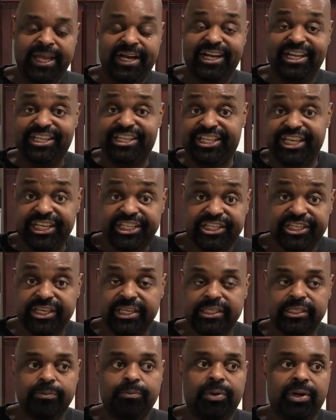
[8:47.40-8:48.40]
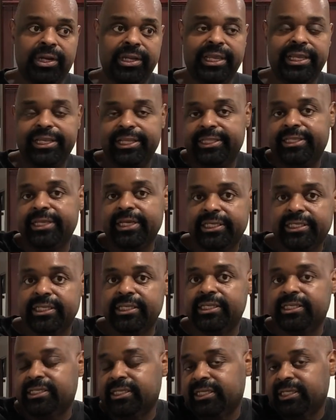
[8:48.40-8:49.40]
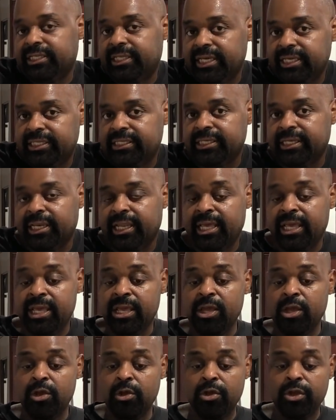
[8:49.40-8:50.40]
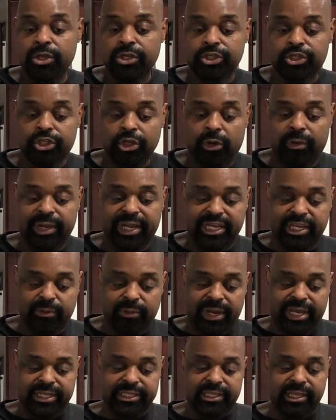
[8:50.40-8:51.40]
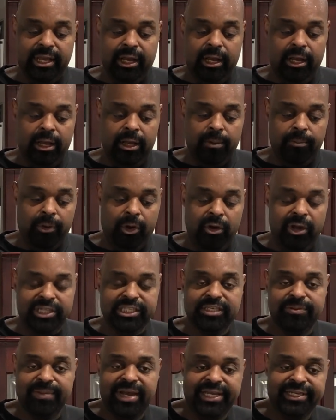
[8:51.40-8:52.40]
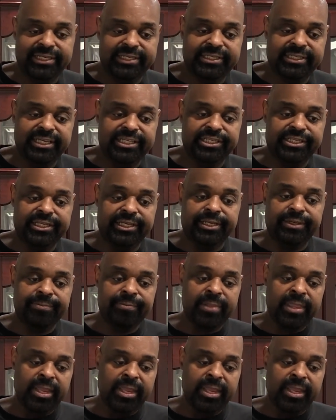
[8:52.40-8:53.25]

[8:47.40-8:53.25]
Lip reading: addictions, but an addiction is an addiction. So anyway, on to my decision